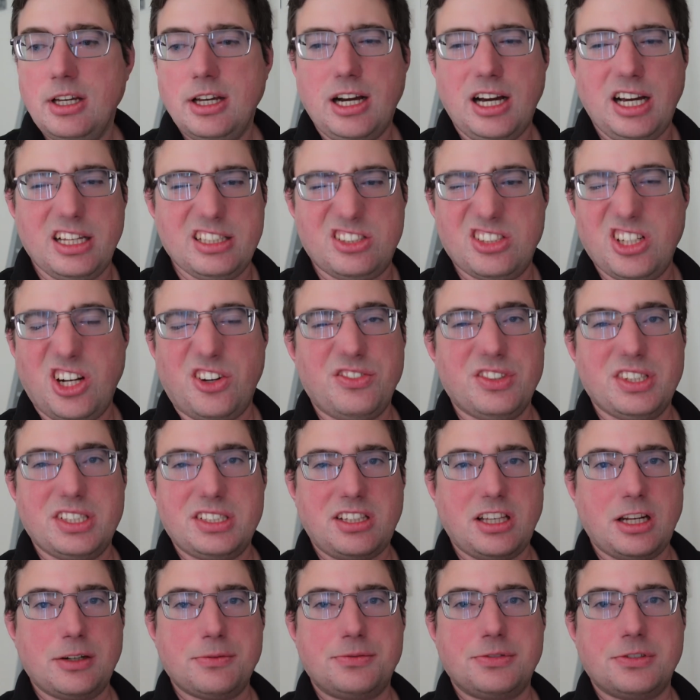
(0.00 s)
It's not really
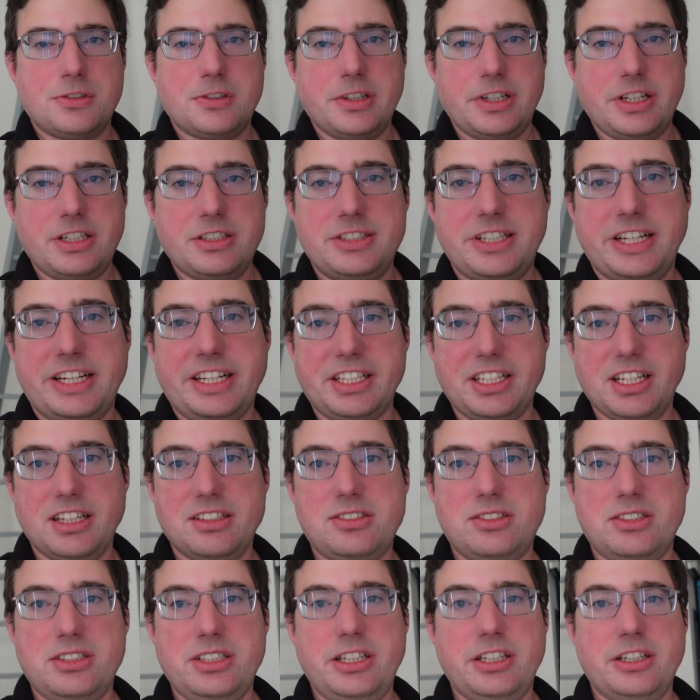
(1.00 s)
set up for entertaining
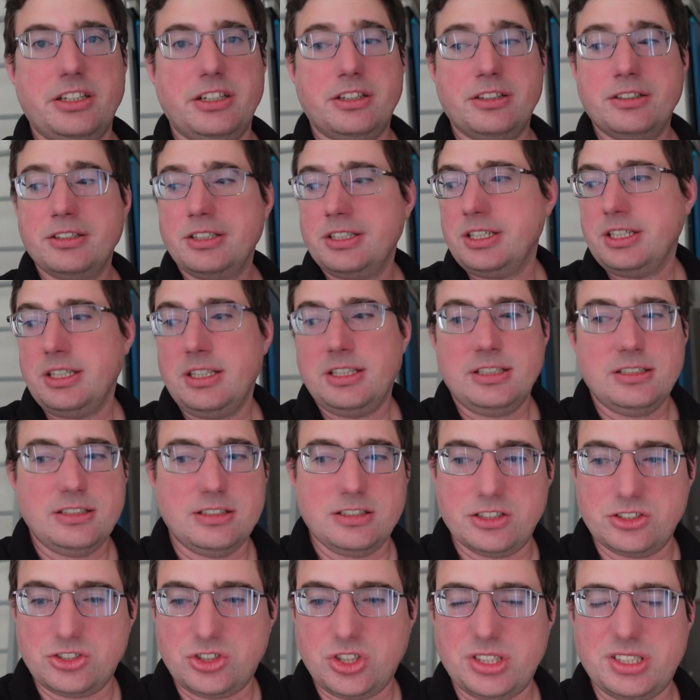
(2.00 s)
guests in here.
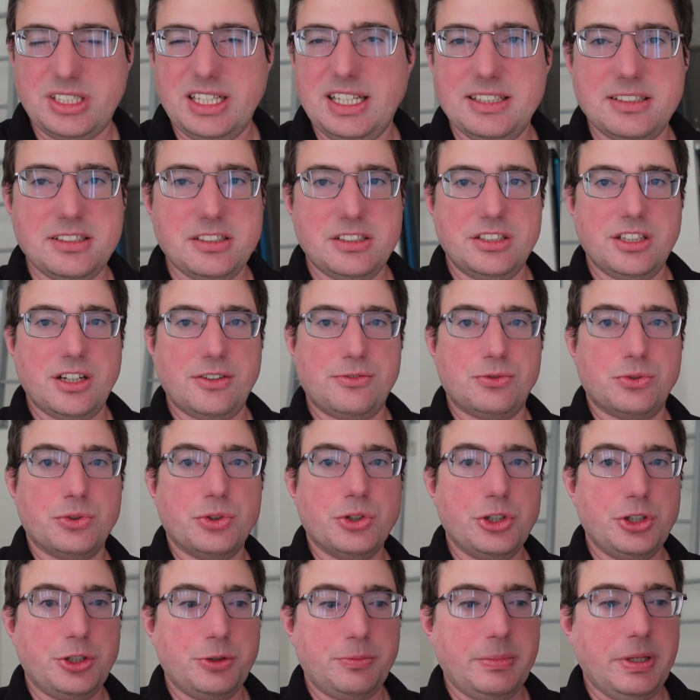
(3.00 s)
There just isn't enough
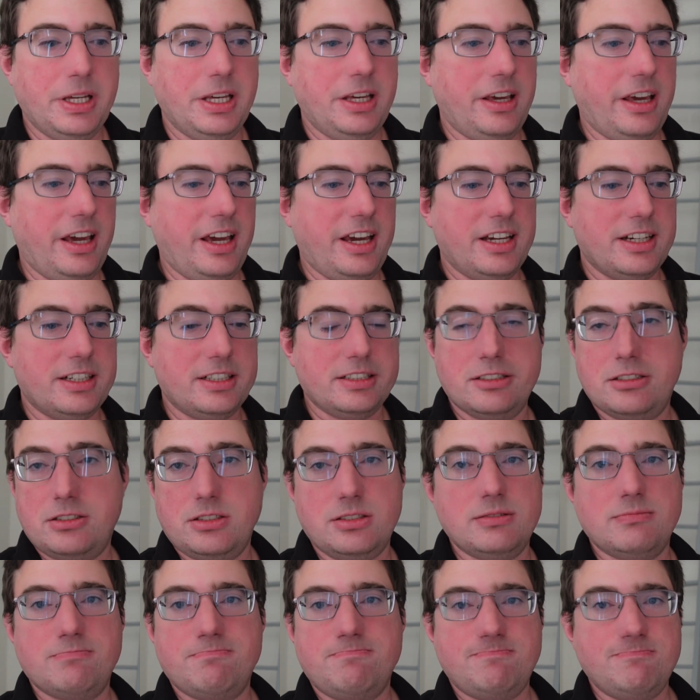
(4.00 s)
room, and
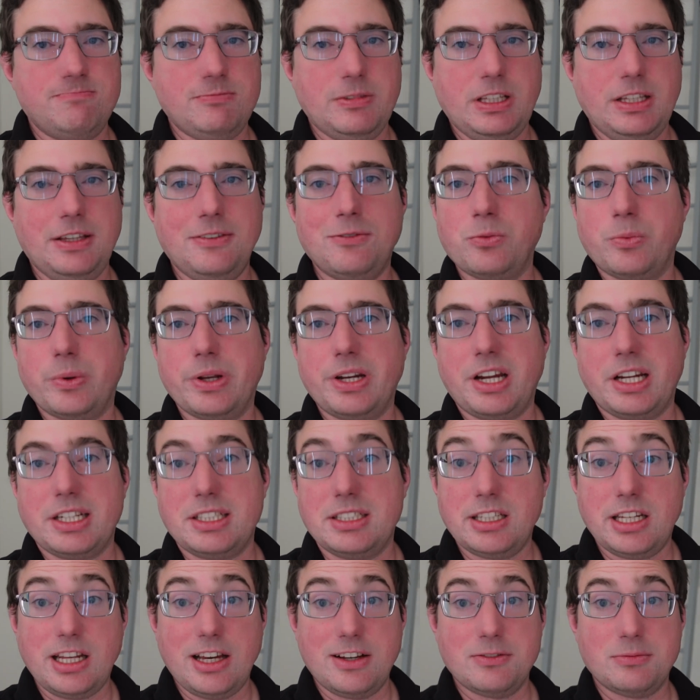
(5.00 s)
even when I
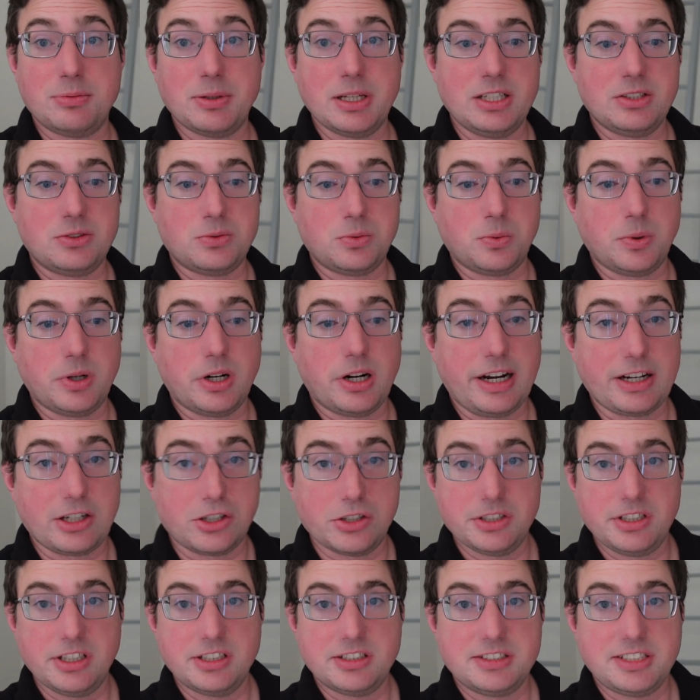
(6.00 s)
did have a place where I
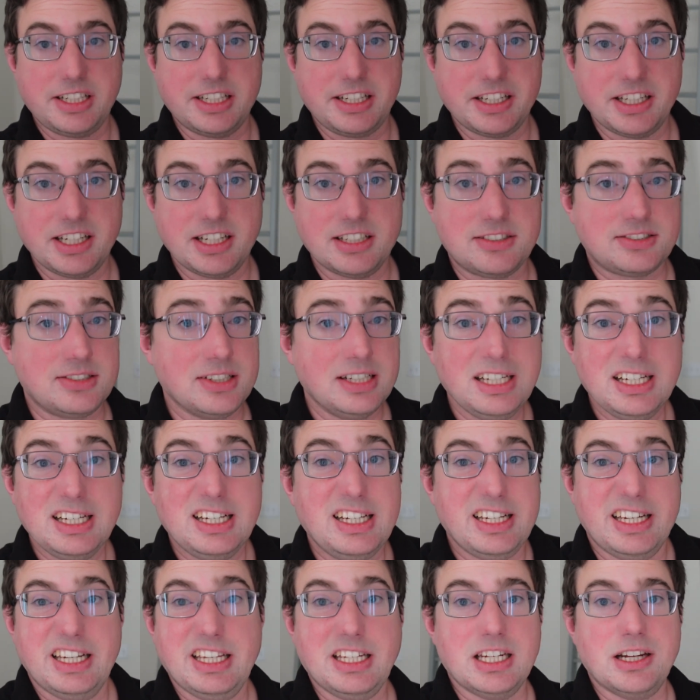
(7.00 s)
could entertain guests,
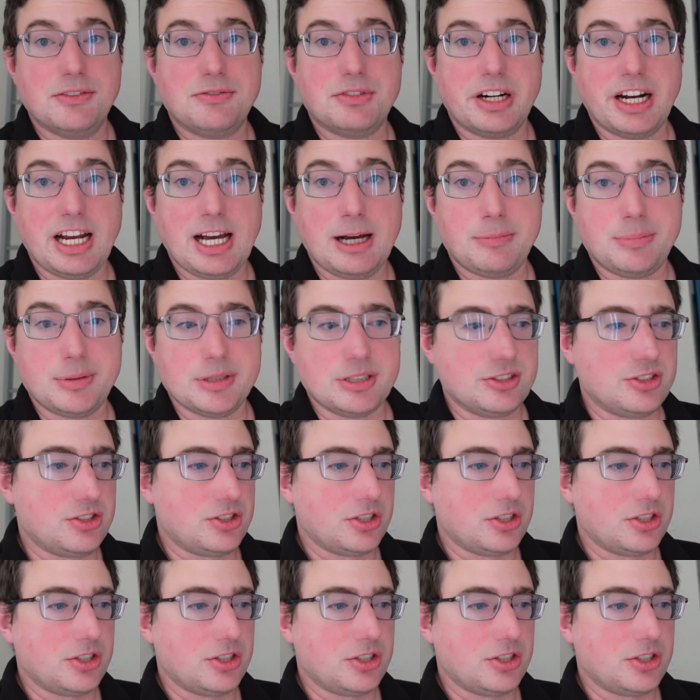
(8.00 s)
it never happened.